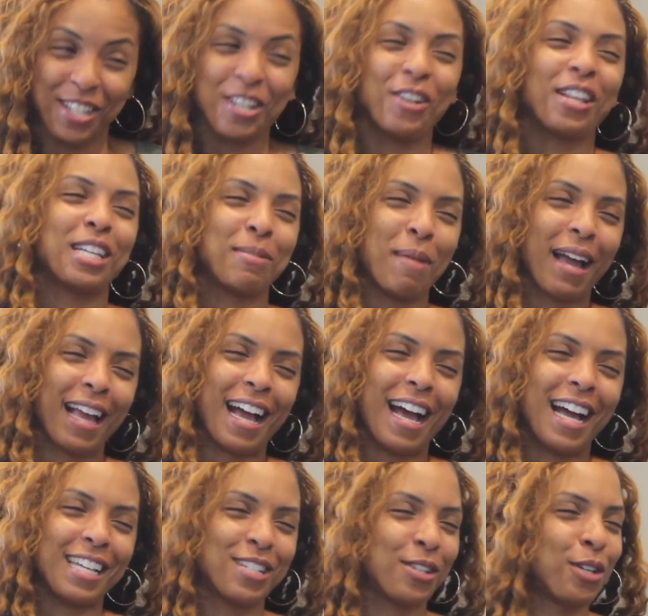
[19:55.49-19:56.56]
you know, that's my
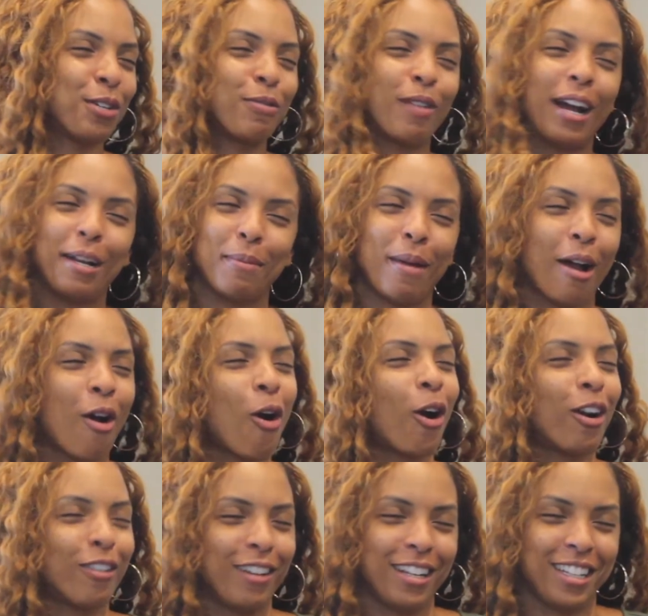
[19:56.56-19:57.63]
guy, so you're right in my heart right